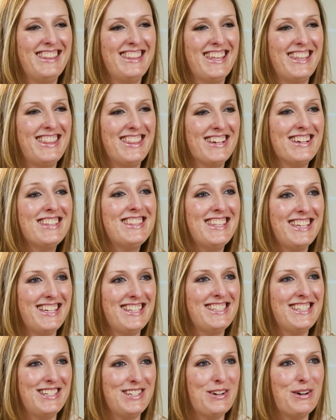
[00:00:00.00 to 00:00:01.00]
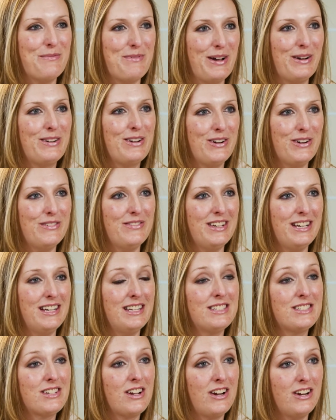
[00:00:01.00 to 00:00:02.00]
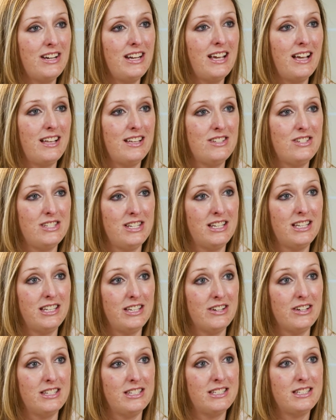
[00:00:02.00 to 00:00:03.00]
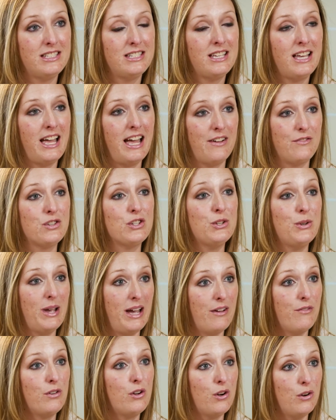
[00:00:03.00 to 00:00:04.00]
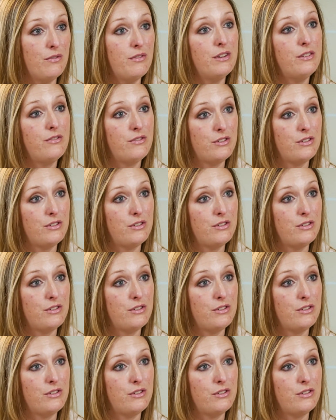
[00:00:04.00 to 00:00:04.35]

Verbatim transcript: The third thing to know about COVID is cardiology clearance after you have COVID